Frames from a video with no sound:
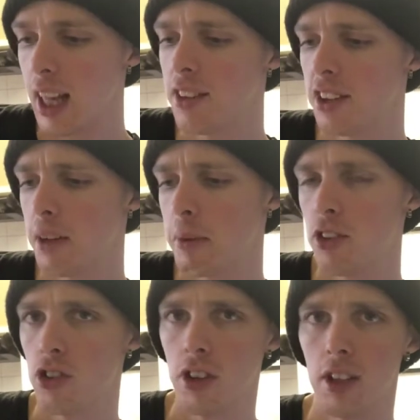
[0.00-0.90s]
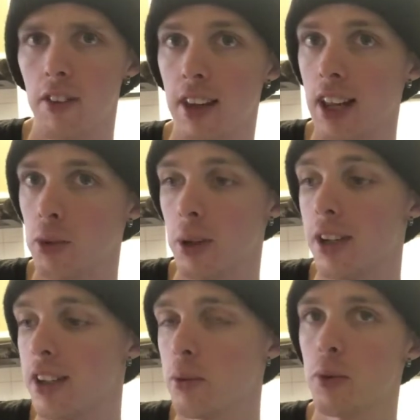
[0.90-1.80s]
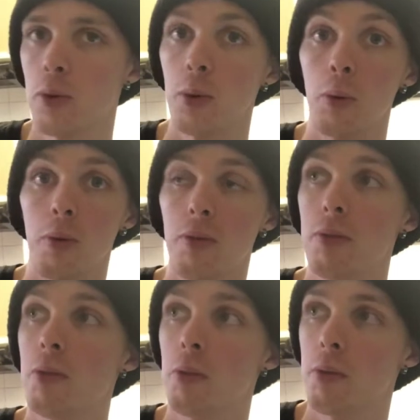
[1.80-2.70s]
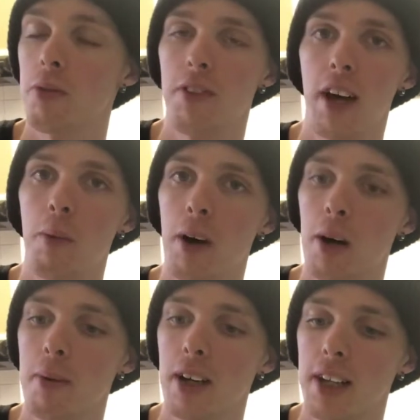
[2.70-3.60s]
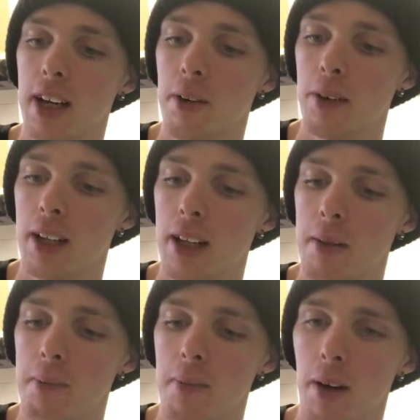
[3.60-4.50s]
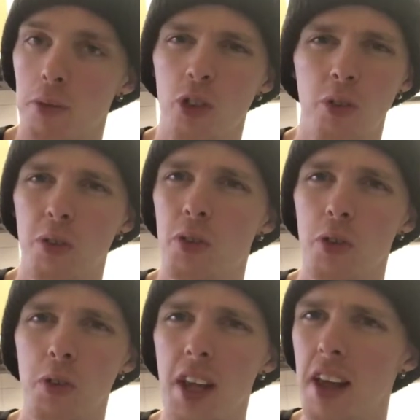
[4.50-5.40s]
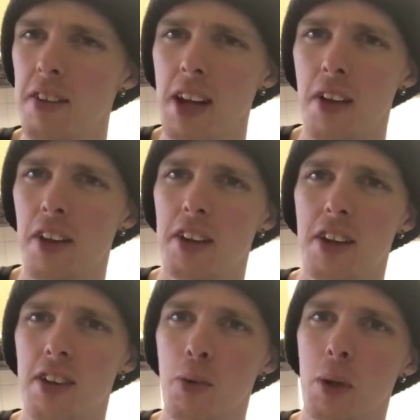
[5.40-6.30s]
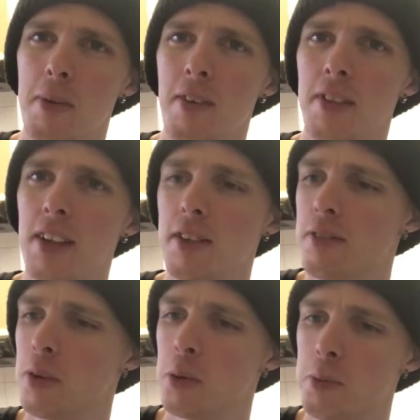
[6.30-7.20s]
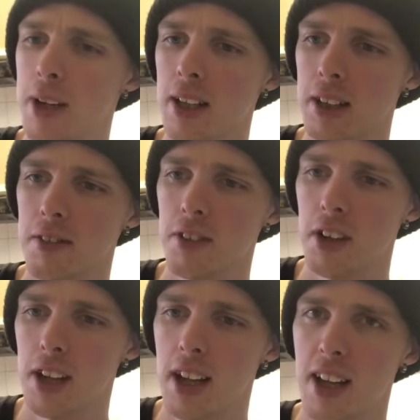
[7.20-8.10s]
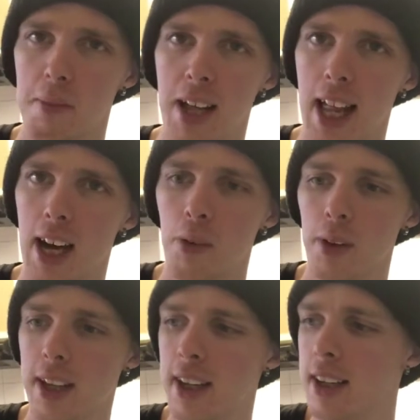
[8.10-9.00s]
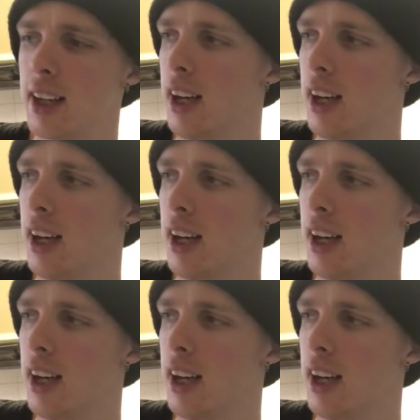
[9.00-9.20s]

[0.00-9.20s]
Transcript: I mentioned in the last one I did, which was a fair while back now, I'm just now and then doing a bit of vegan food, mainly for a bit of a health kick,